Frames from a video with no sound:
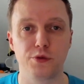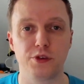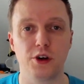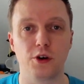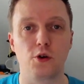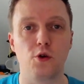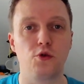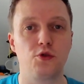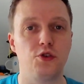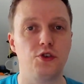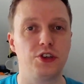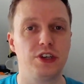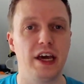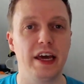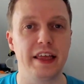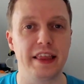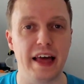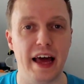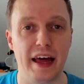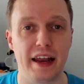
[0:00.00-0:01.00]
They're going to
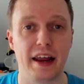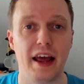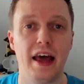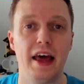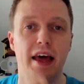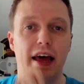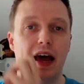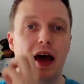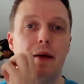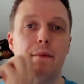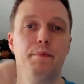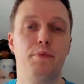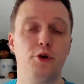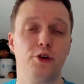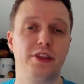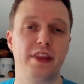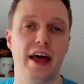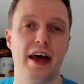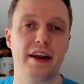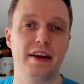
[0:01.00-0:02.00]
take that and
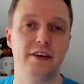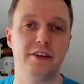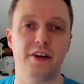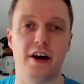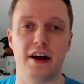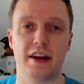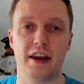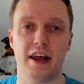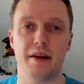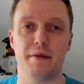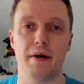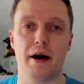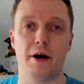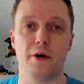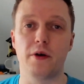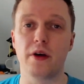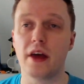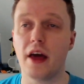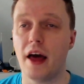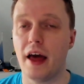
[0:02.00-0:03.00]
put that in .NET
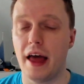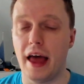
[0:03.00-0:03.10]
MAUI.